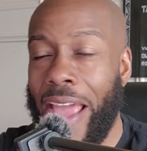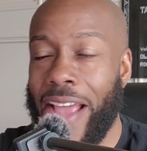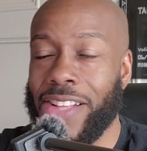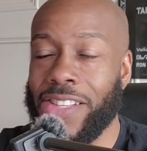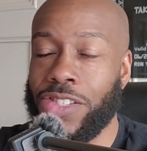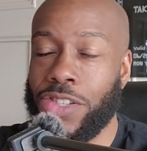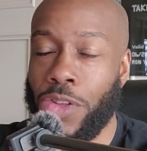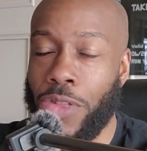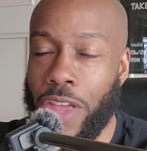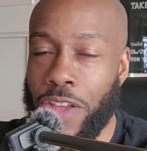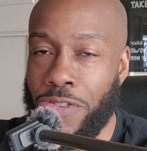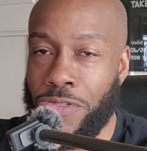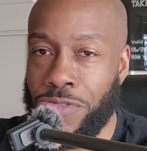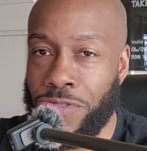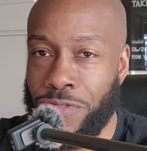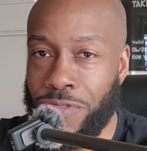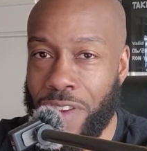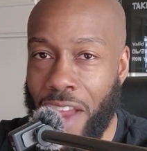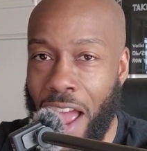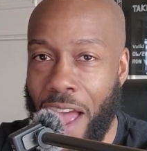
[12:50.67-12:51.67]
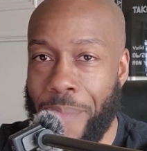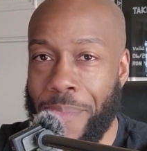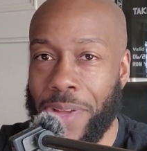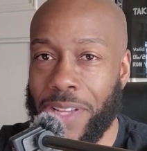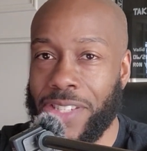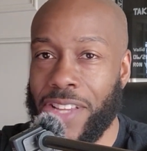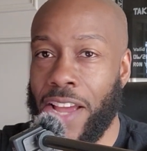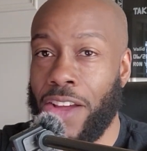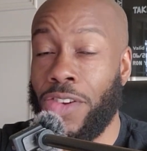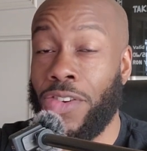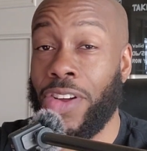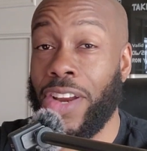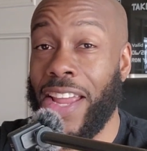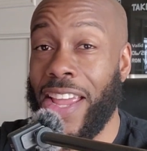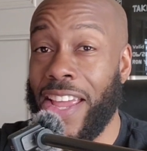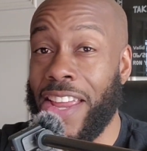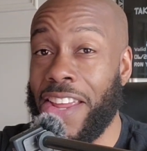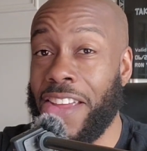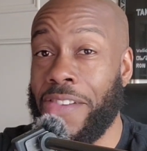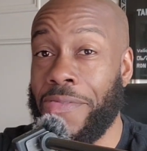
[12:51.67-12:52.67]
and so that you do not miss out on
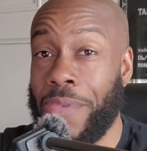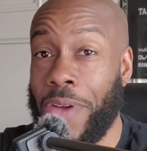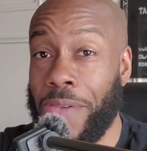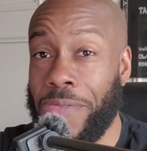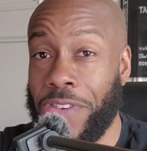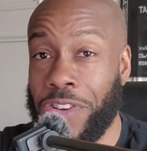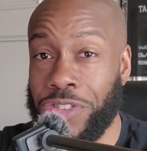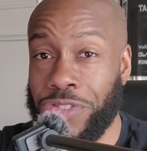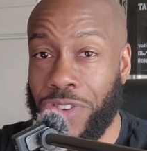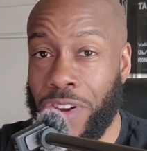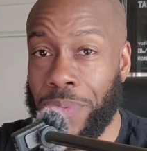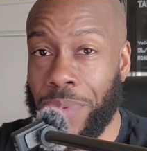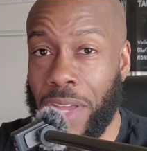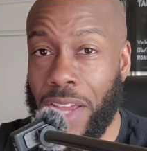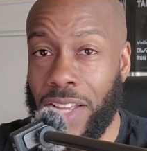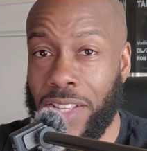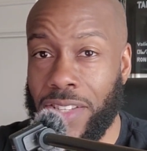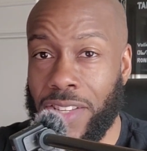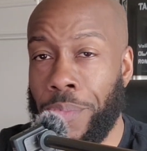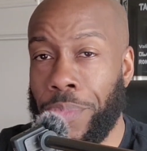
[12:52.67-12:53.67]
any of my future updates.